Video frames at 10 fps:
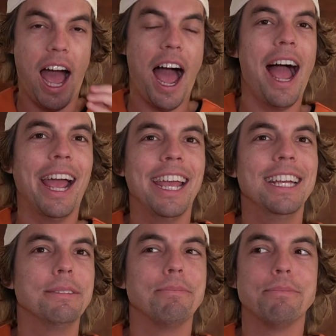
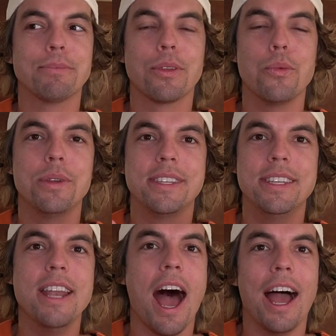I
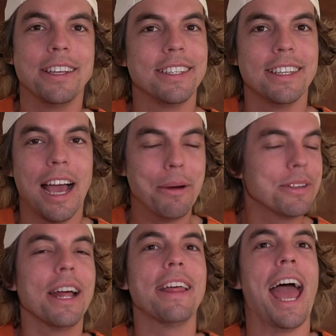was not, I
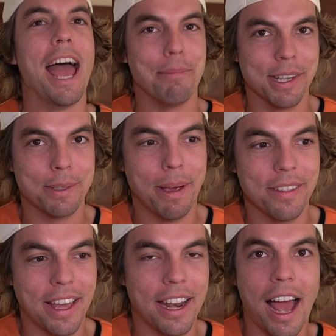was not the happiest about that.